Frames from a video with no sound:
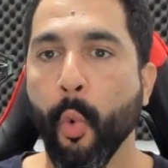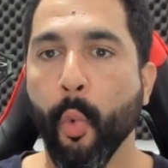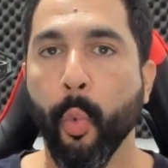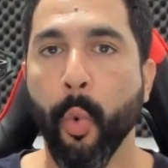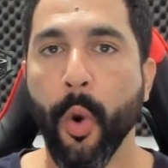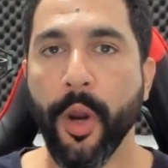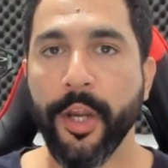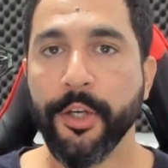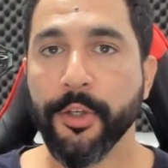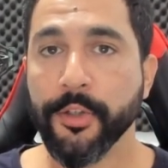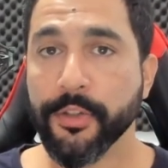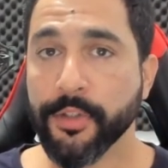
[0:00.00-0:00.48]

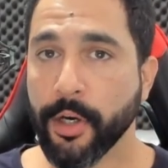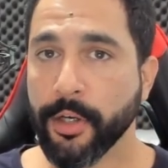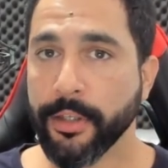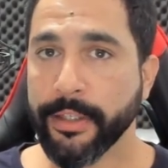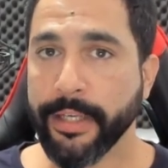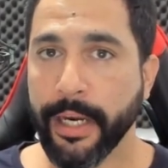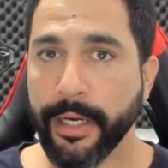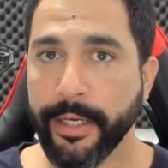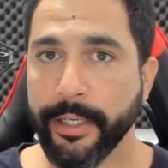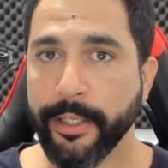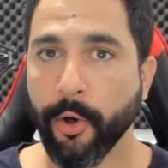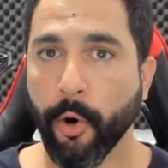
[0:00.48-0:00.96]
when you
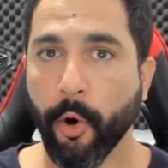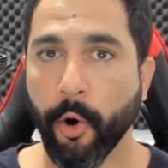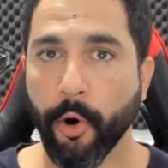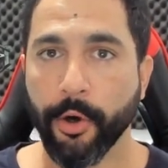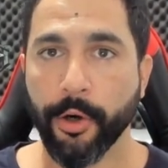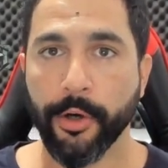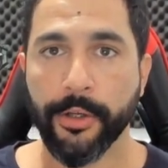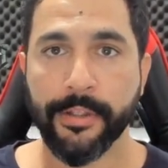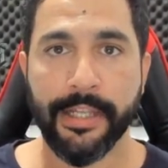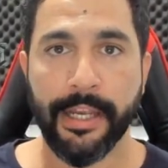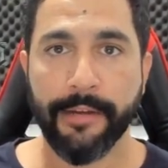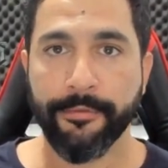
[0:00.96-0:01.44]
start getting
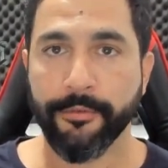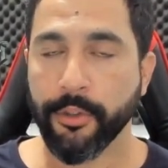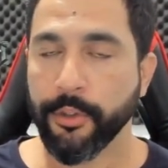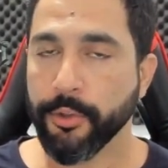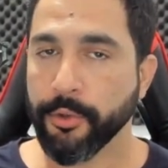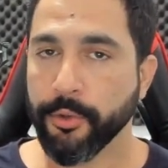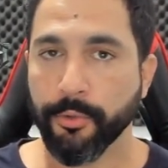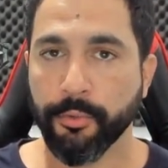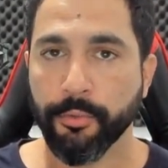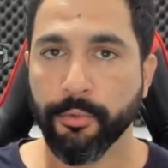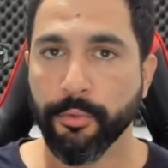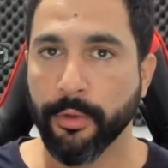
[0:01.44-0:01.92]
orders, after
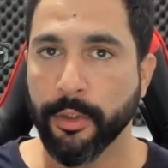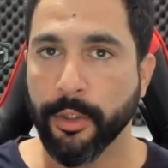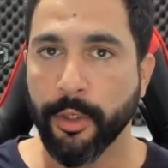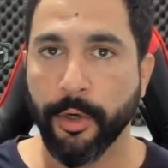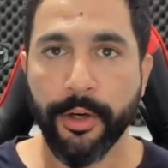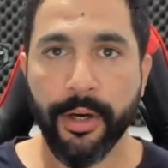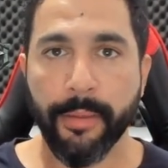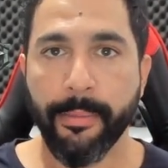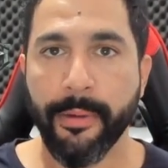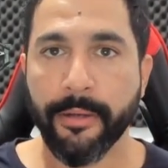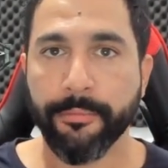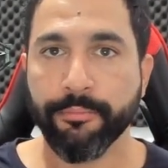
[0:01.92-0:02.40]
you
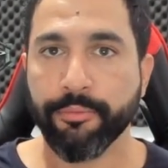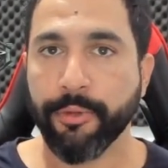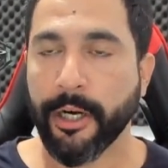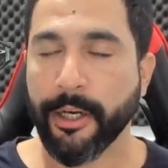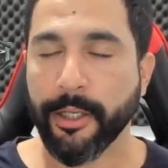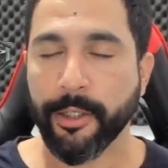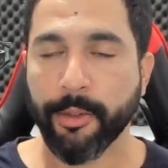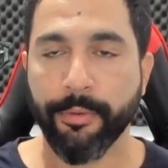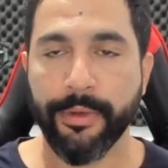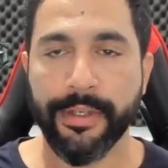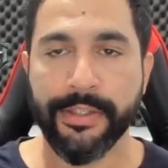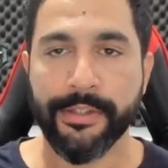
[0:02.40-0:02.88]
learn about
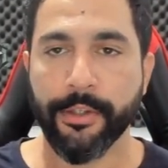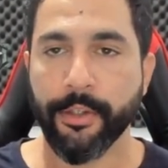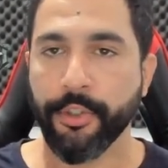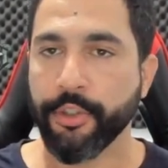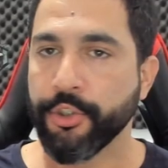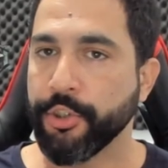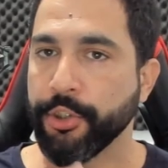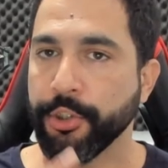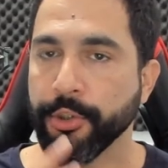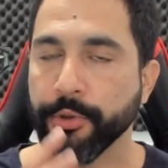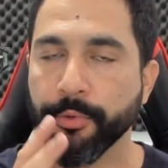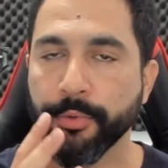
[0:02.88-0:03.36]
product
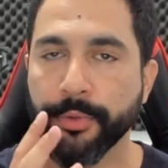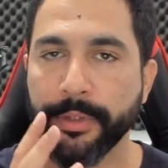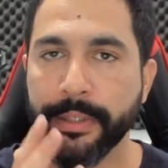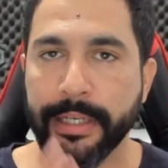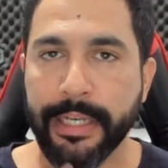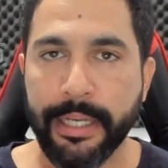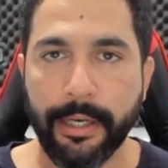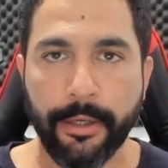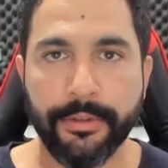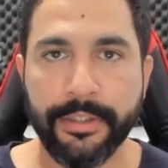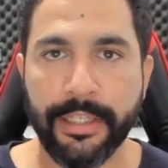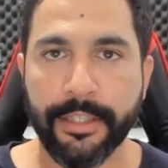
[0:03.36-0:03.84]
research, you
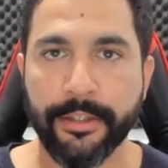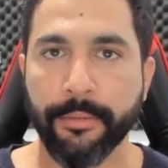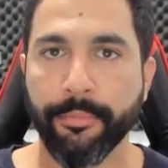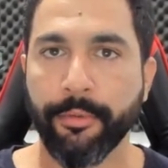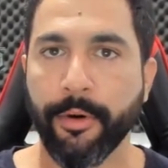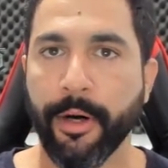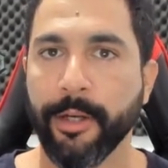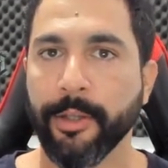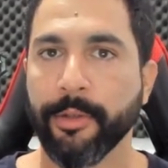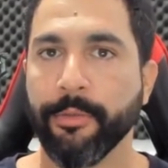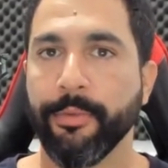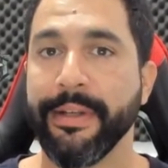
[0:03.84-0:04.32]
nail down the
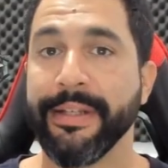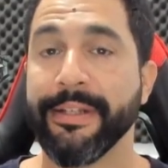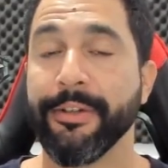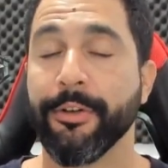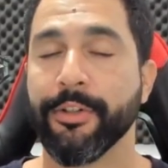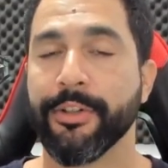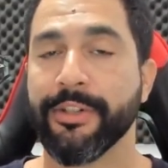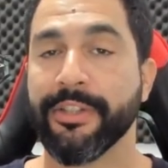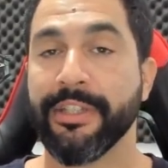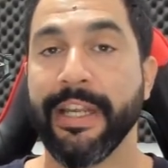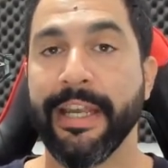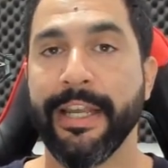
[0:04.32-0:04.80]
product
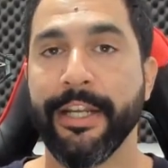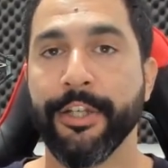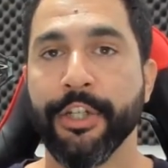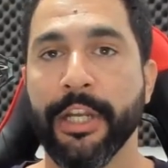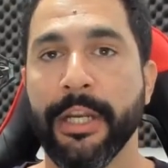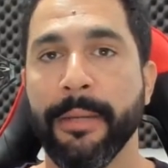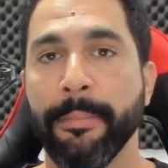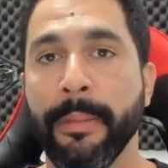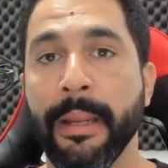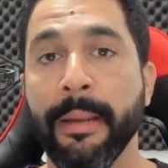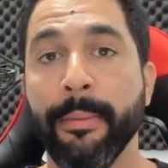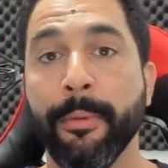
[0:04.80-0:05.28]
research stage,
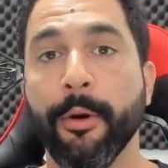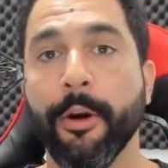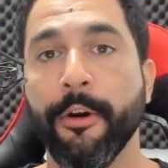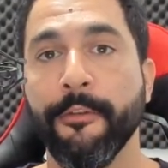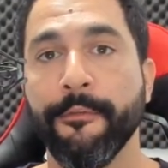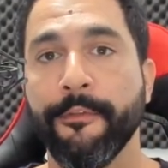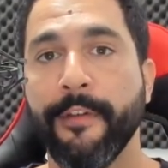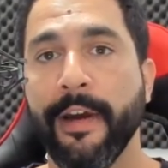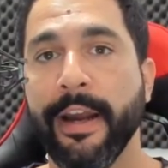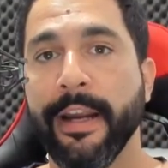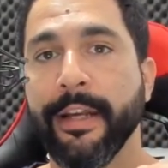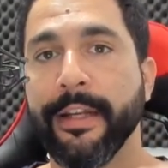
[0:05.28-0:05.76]
and people
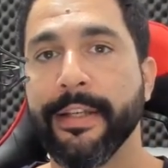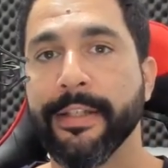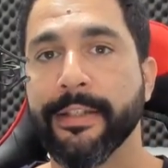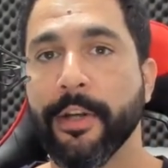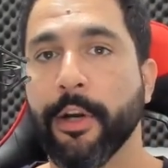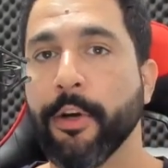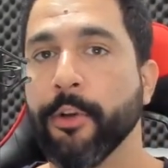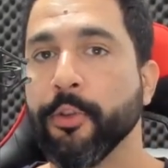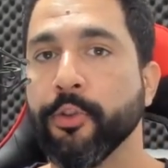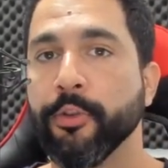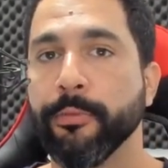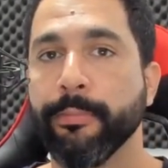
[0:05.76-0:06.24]
are finally
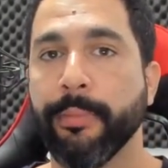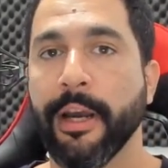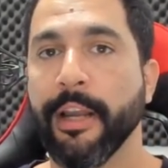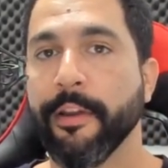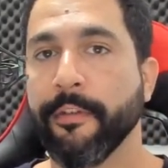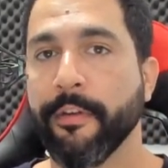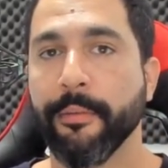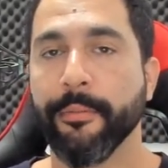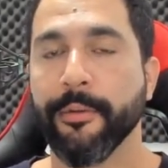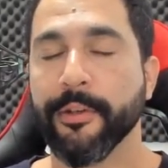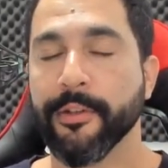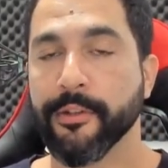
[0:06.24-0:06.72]
starting to
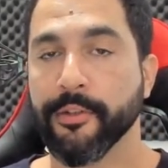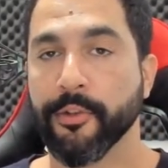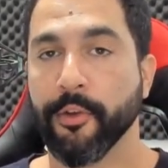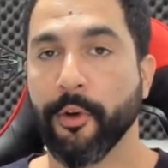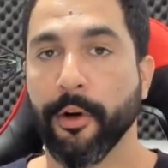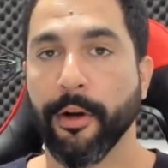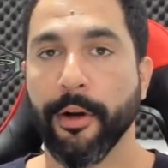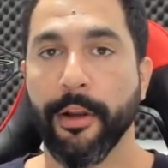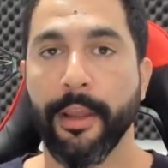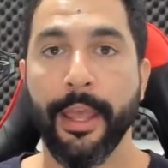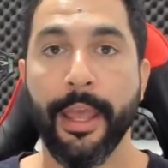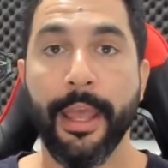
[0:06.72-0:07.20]
buy from your
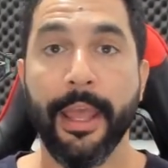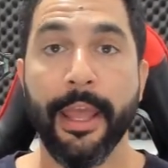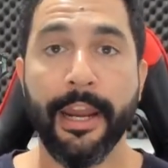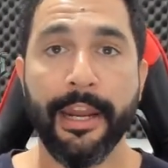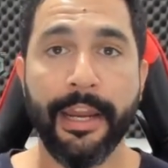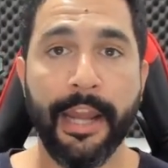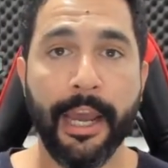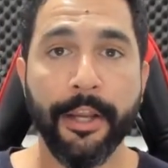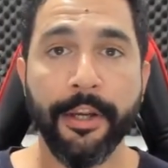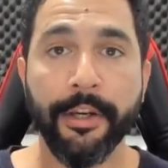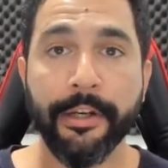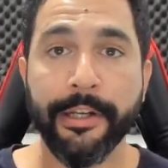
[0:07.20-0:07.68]
store.
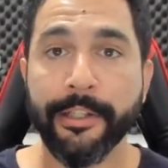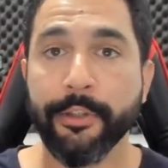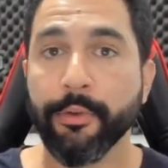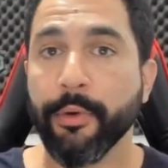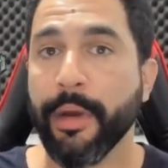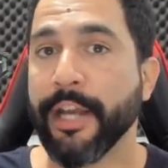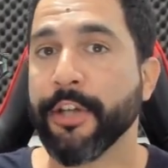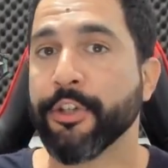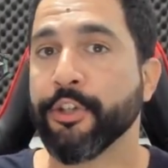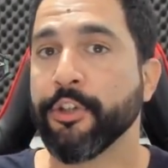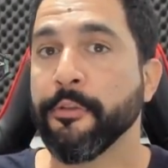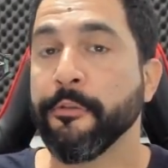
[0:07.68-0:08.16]
Now you need
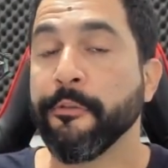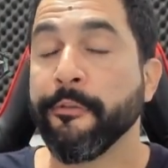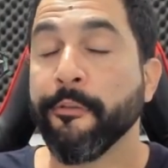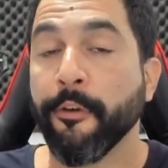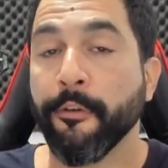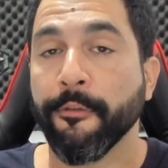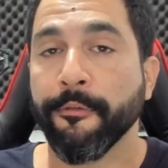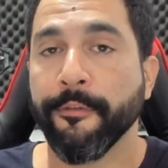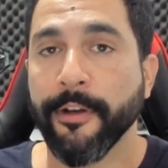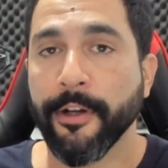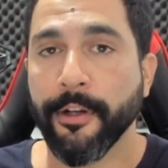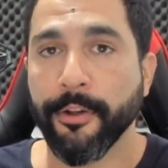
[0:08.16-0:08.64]
to actually
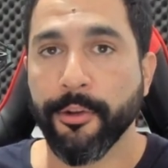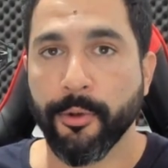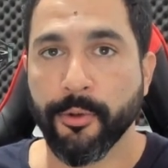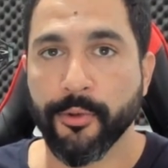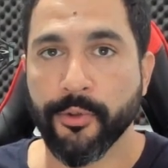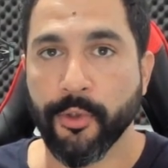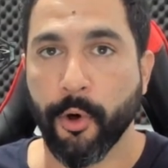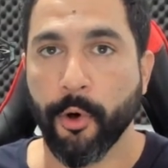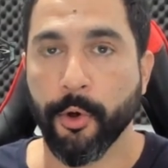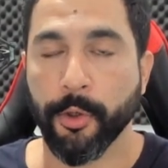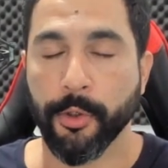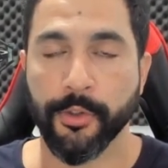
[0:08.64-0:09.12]
fulfill
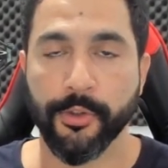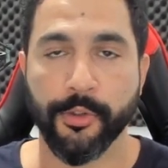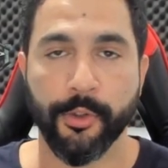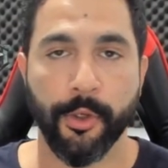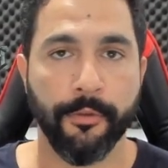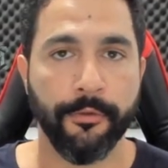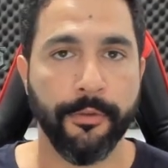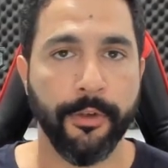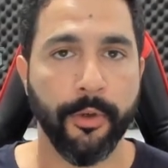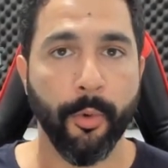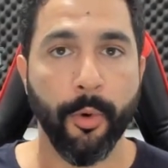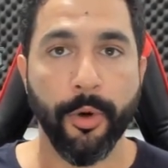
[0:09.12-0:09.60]
those orders.
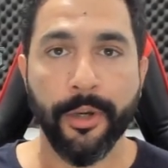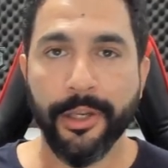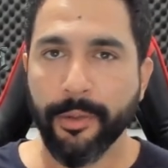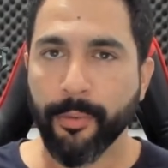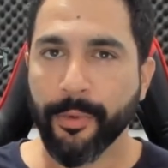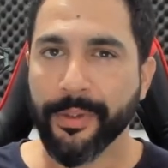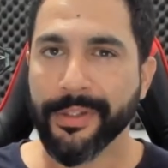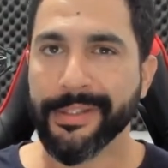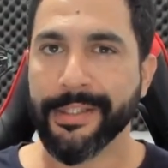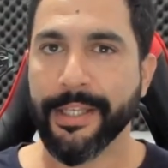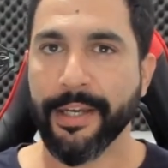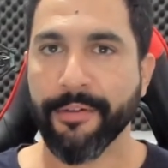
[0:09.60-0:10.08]
So if you're
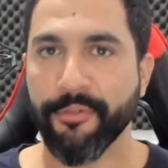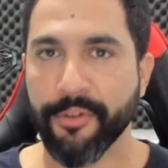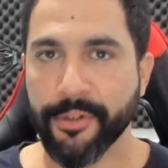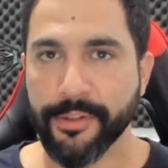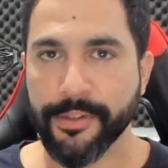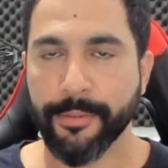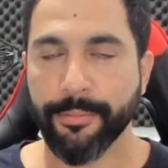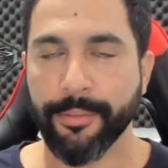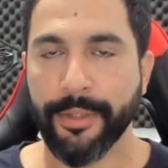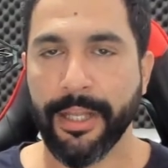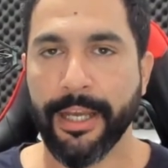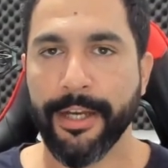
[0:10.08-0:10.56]
working with several
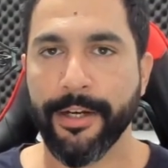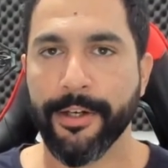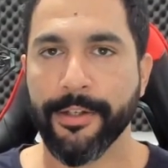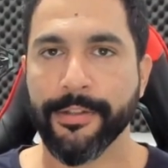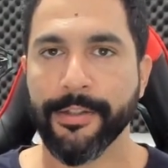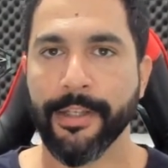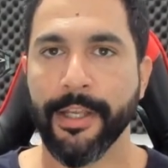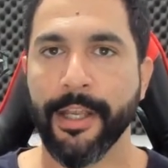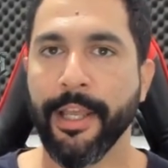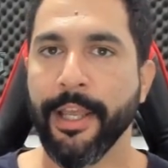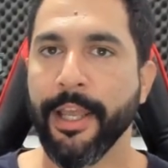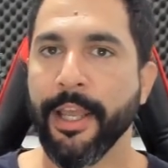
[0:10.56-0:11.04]

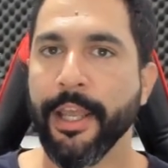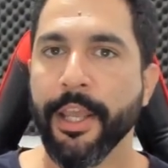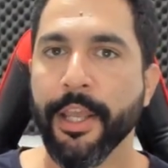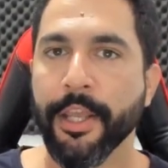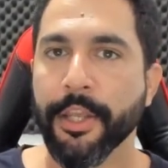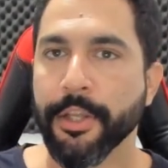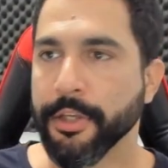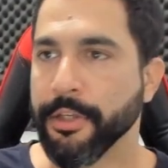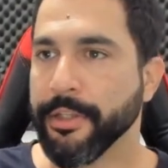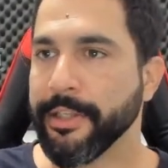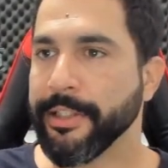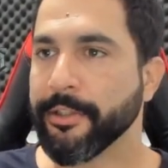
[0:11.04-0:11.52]
suppliers,
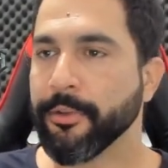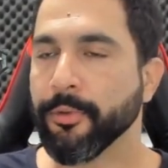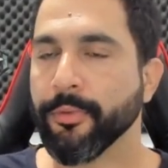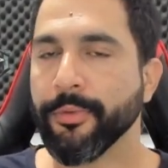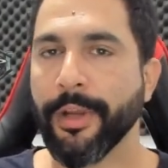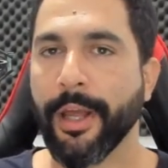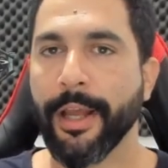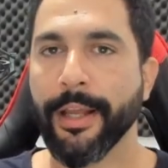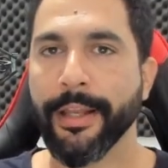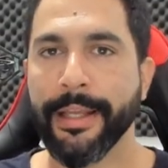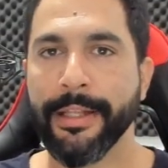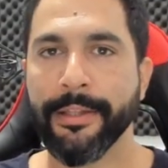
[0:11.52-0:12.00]
you need to
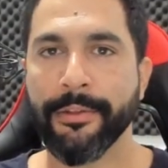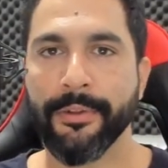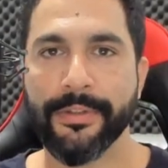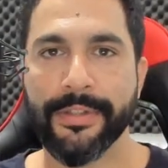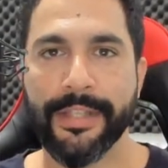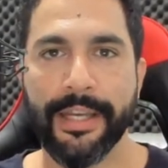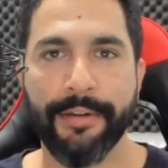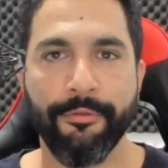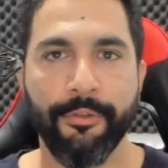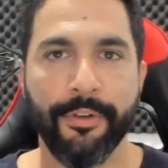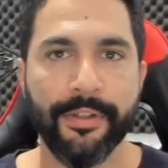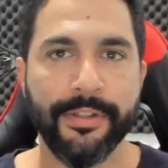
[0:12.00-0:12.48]
log into
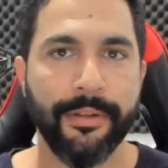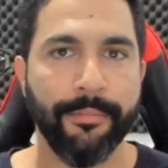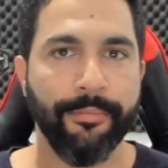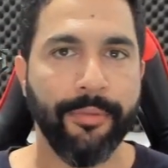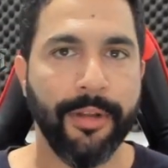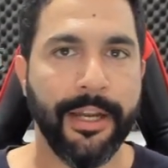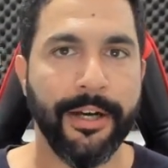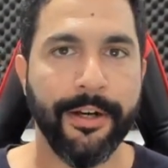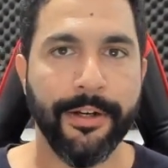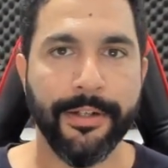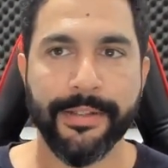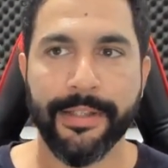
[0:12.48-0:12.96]
several
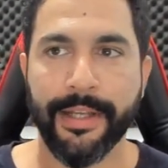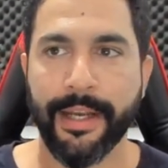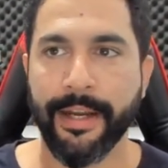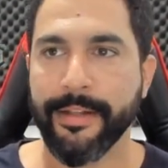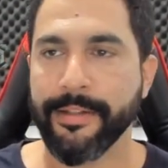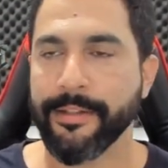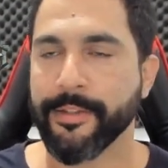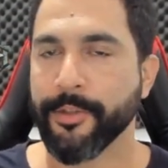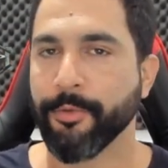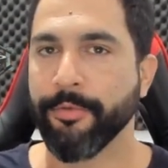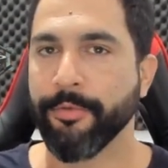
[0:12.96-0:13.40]
supplier sites,